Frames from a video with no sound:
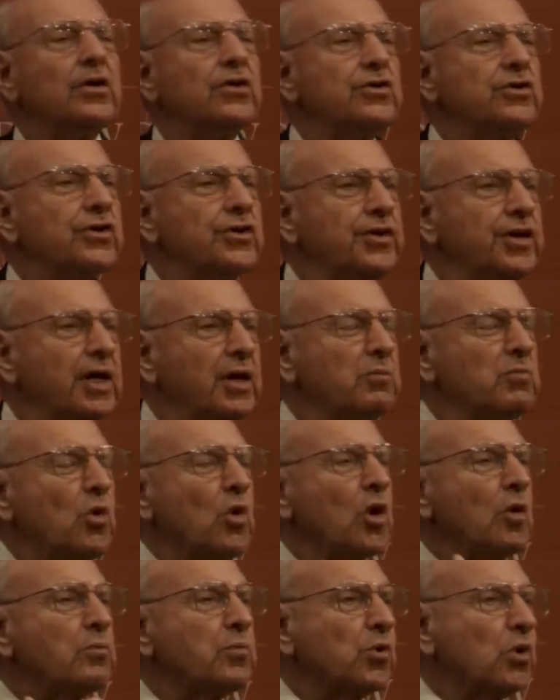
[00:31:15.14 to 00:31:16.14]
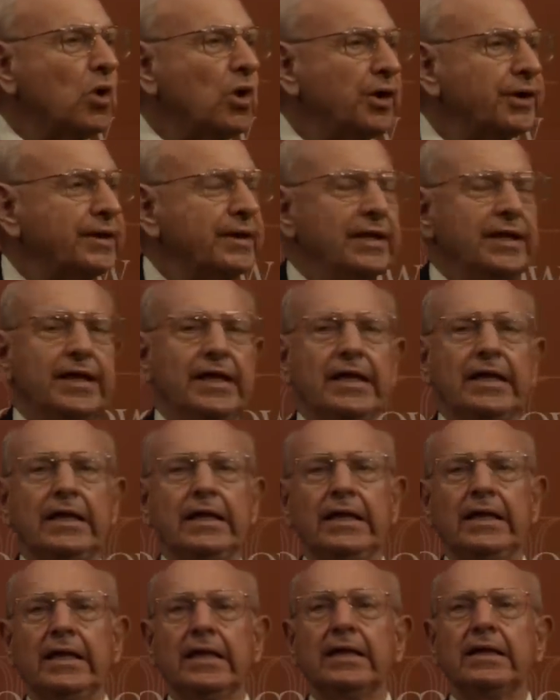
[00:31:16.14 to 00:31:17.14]
to think more
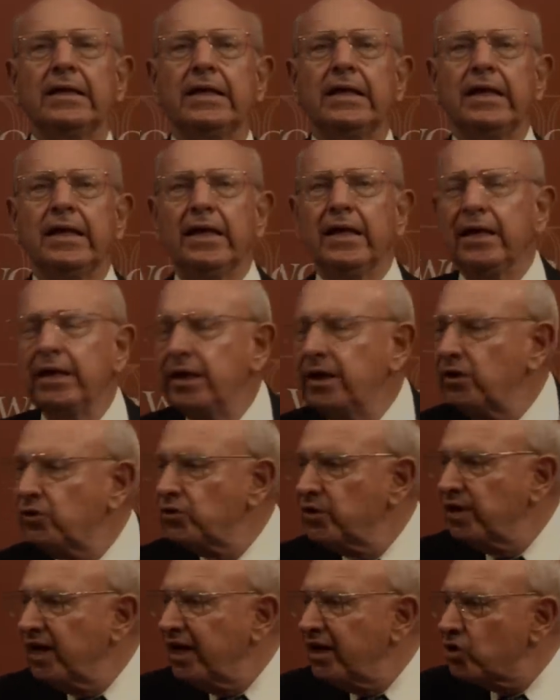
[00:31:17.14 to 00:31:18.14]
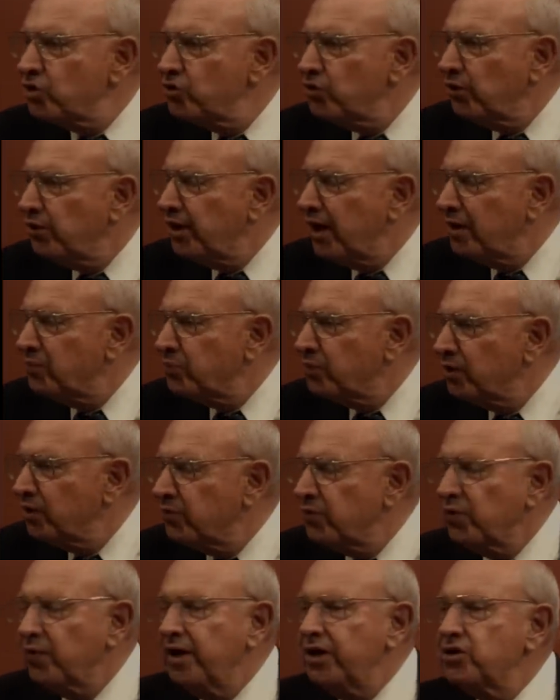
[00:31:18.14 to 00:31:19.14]
broadly in the international
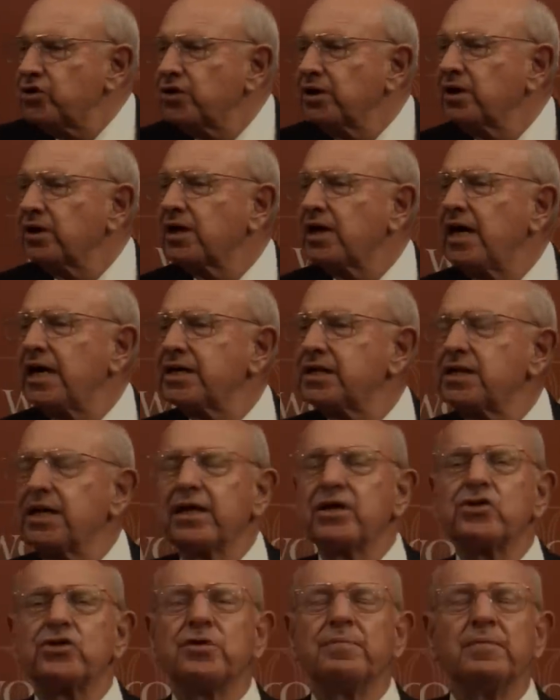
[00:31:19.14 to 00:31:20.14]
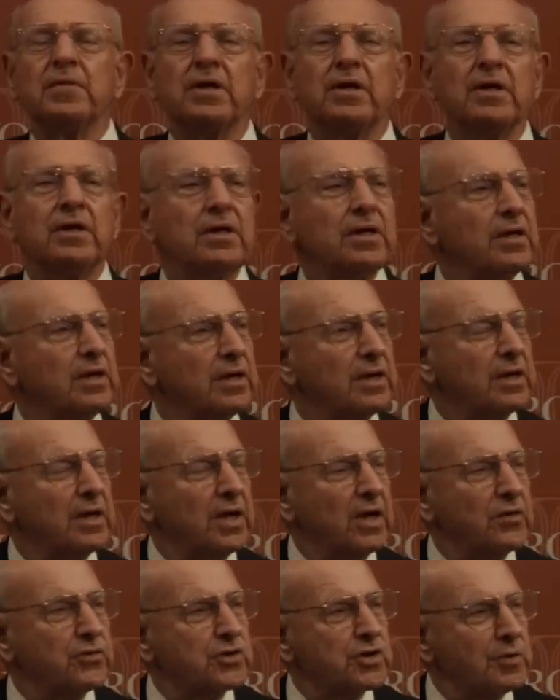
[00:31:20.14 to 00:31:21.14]
nonproliferation context
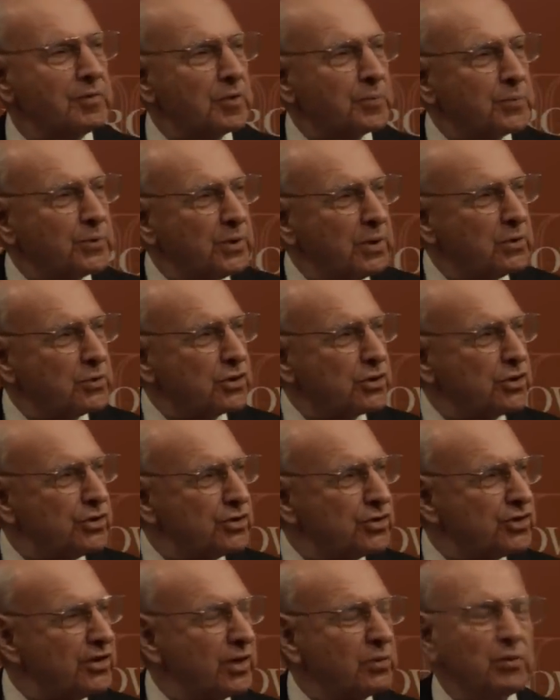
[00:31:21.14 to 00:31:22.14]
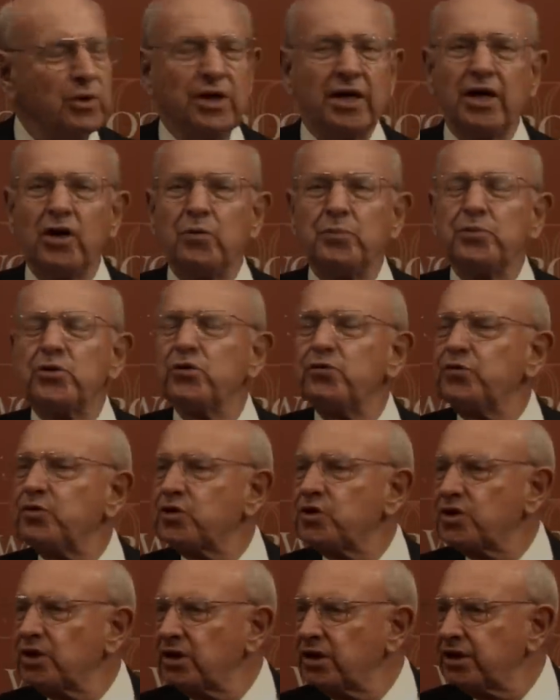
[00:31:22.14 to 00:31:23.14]
of some approaches that would help to
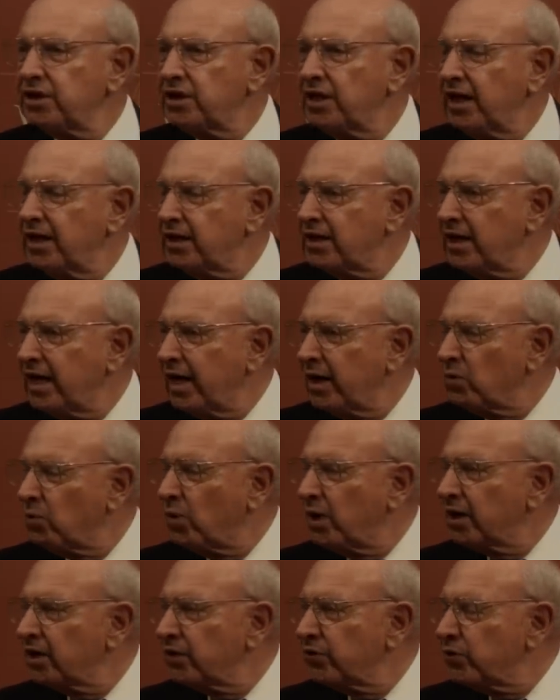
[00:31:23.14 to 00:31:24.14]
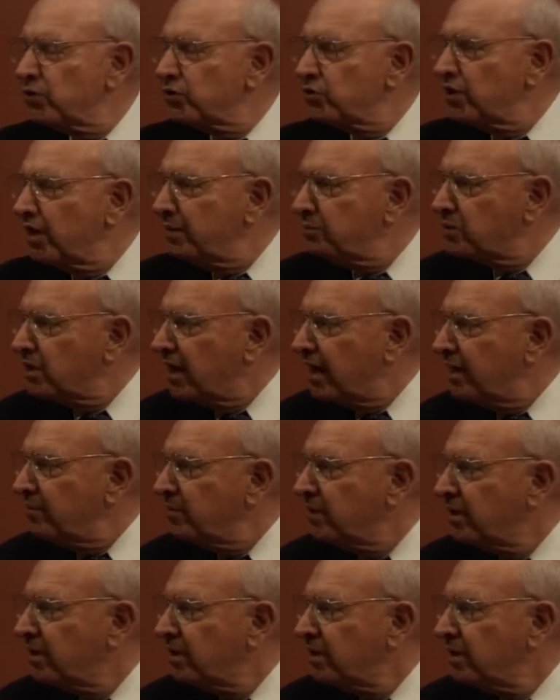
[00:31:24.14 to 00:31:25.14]
facilitate that while at the same
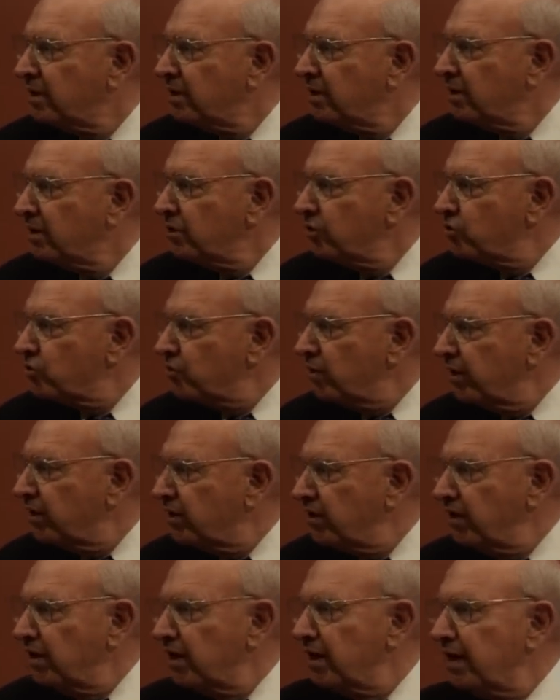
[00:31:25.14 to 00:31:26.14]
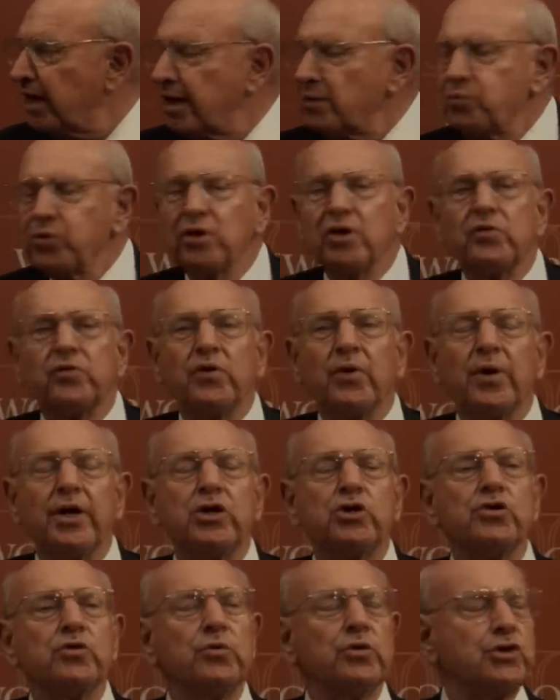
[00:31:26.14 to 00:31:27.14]
time strengthening the
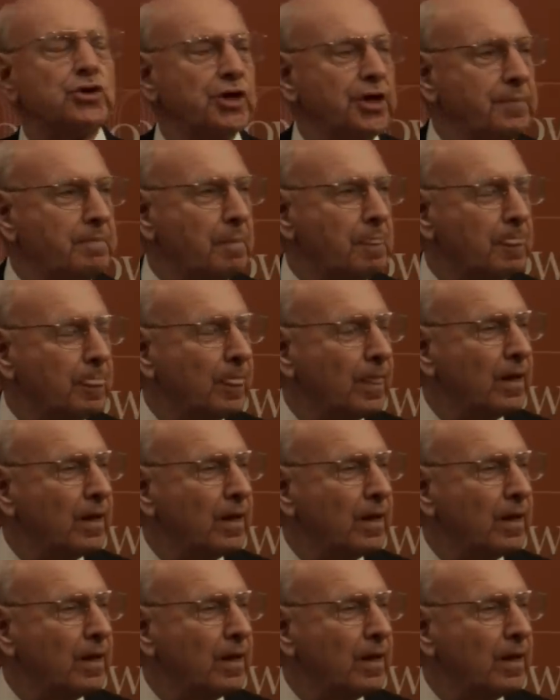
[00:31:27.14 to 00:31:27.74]
nonproliferation regime.